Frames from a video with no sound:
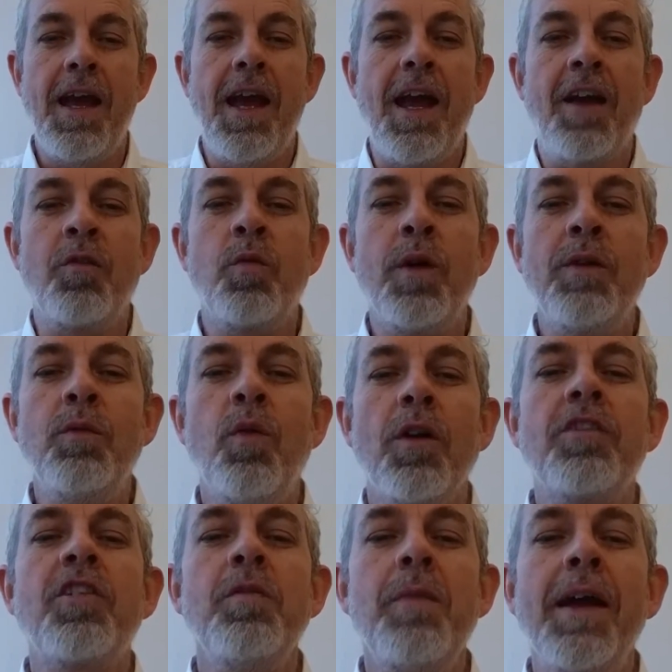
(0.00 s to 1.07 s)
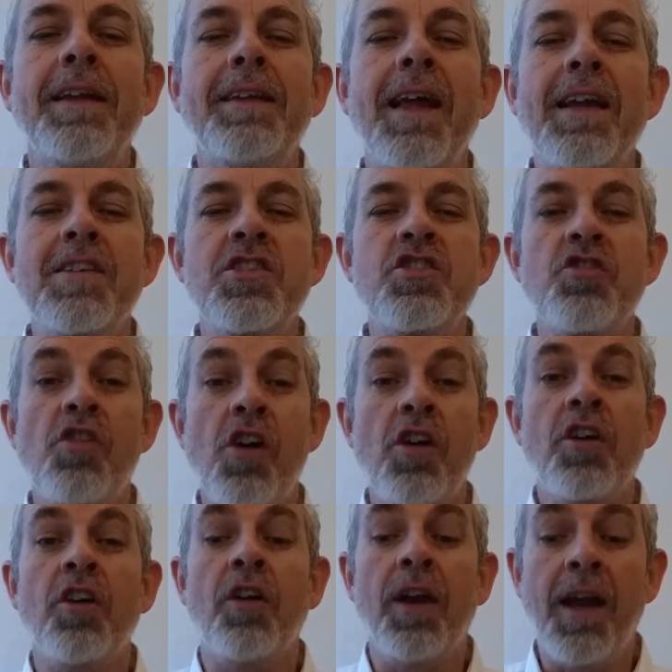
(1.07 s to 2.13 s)
And we want to make that
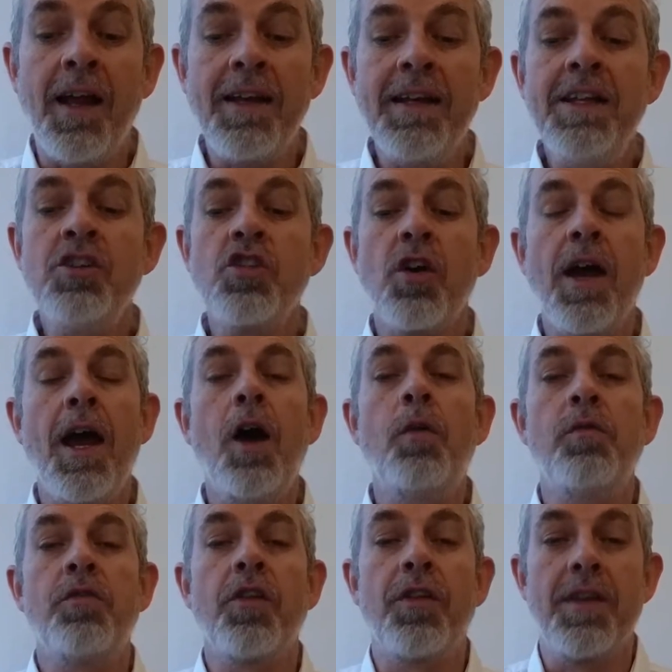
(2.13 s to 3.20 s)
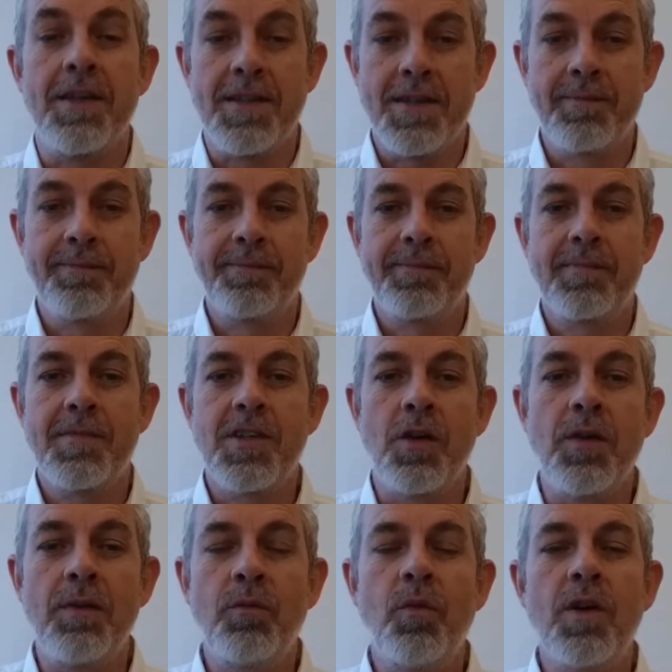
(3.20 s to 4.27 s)
stronger, and I need your help for this.
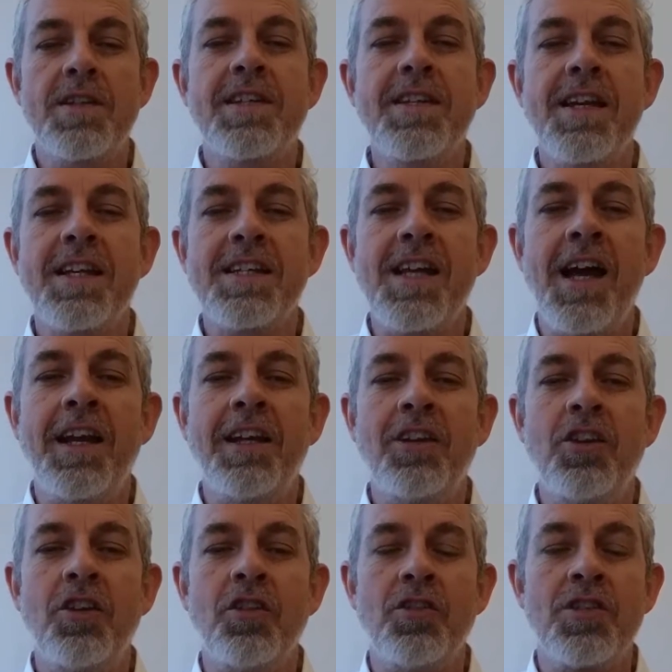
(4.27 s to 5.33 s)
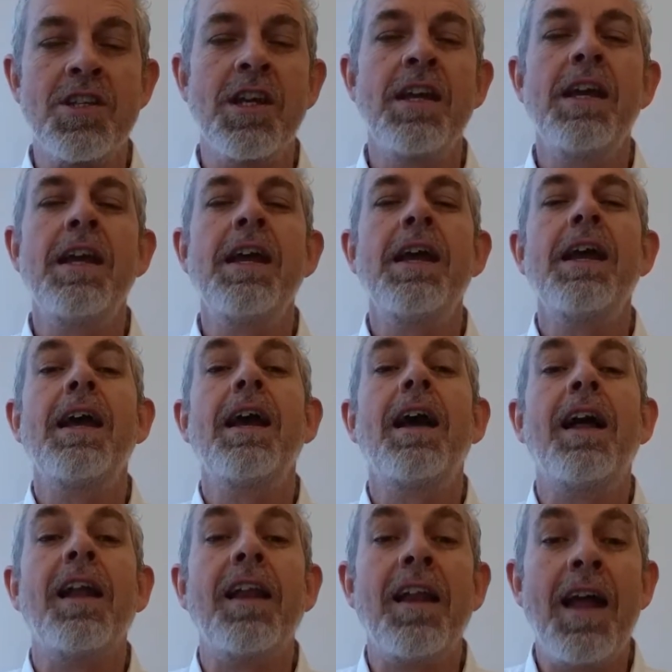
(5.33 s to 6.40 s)
So, what's the exciting news?
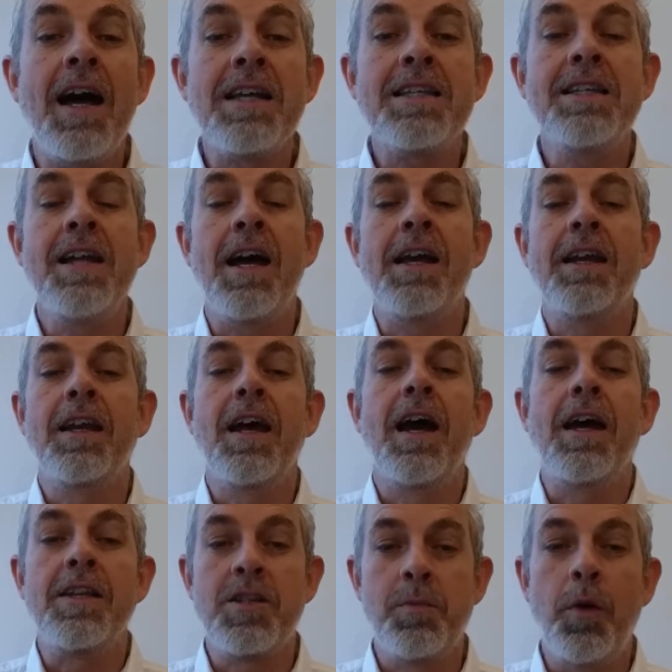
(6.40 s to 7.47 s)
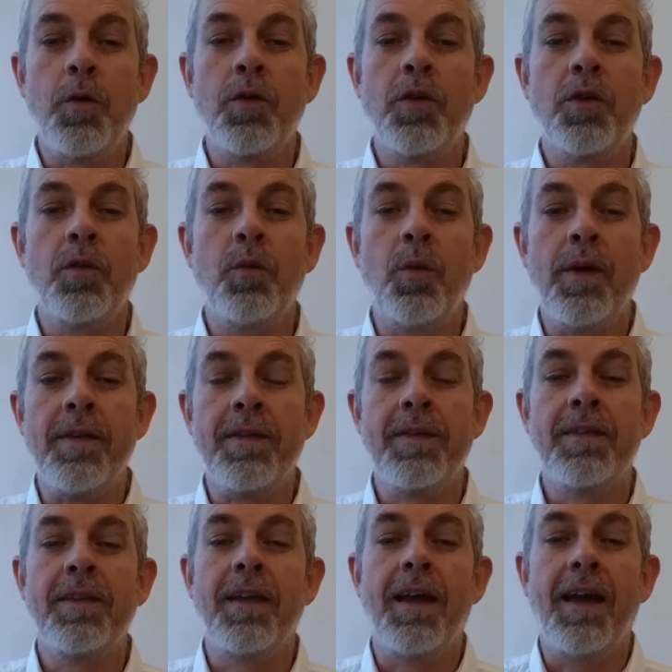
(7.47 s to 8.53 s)
Last night, I spoke with
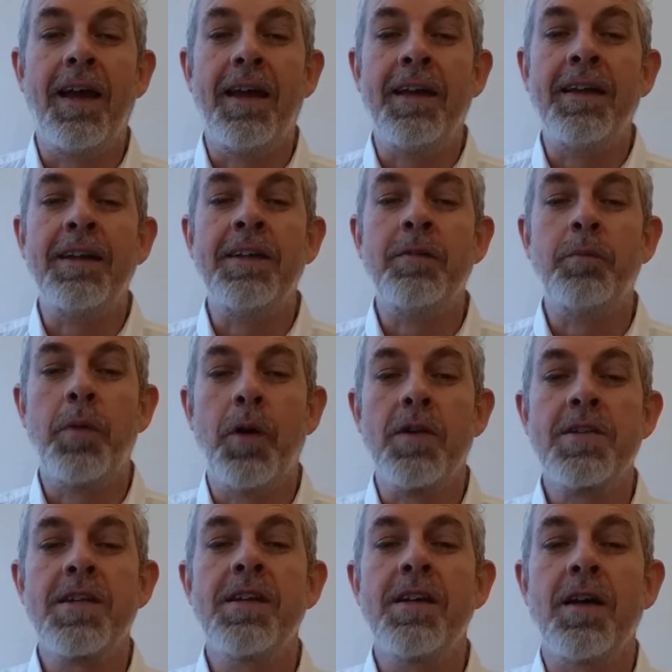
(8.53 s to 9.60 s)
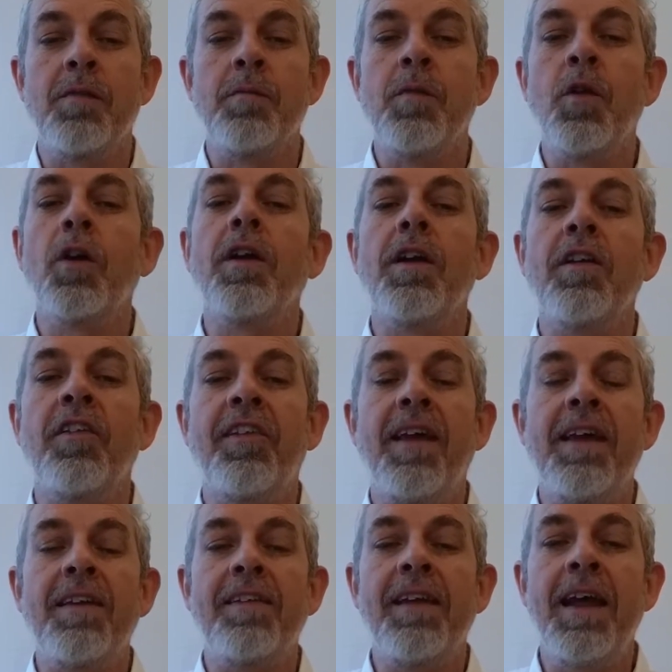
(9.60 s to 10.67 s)
a person, I'm not gonna say
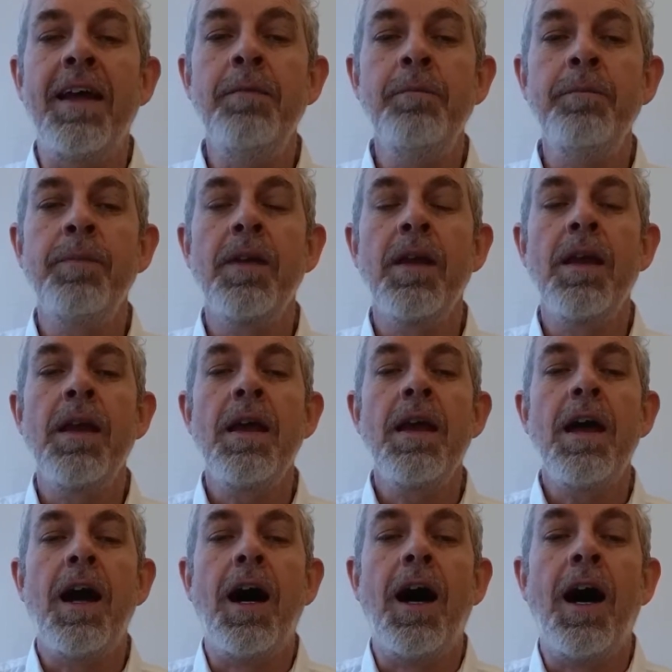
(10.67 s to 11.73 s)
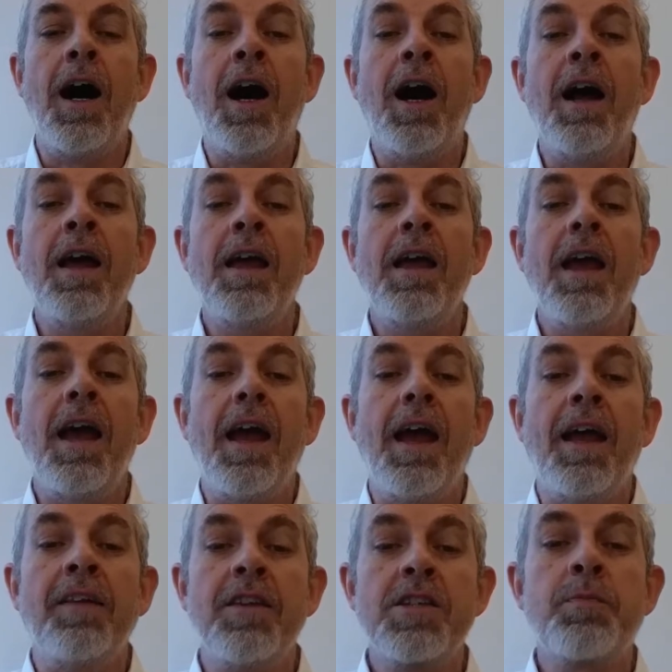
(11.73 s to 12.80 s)
his name,
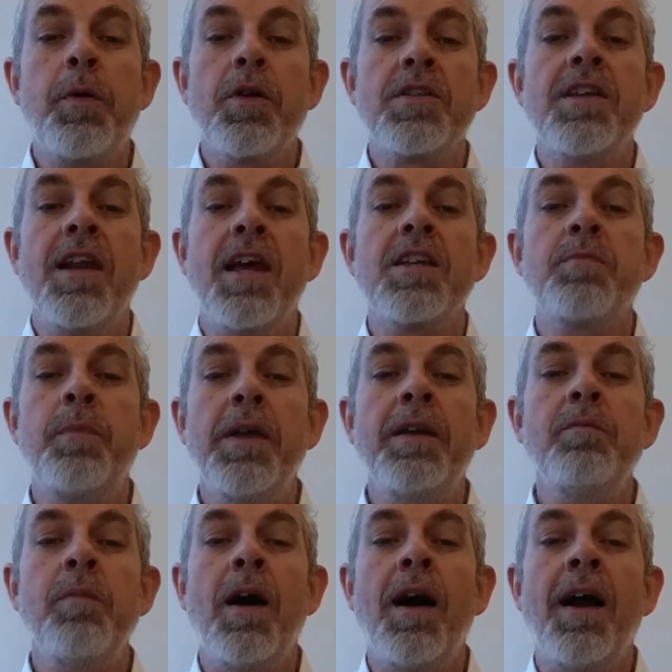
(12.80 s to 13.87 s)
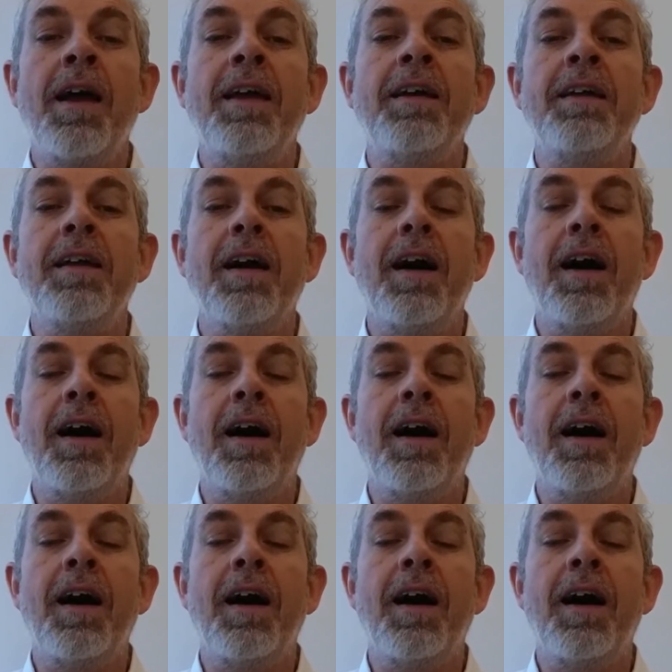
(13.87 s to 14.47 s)
and this person has been my,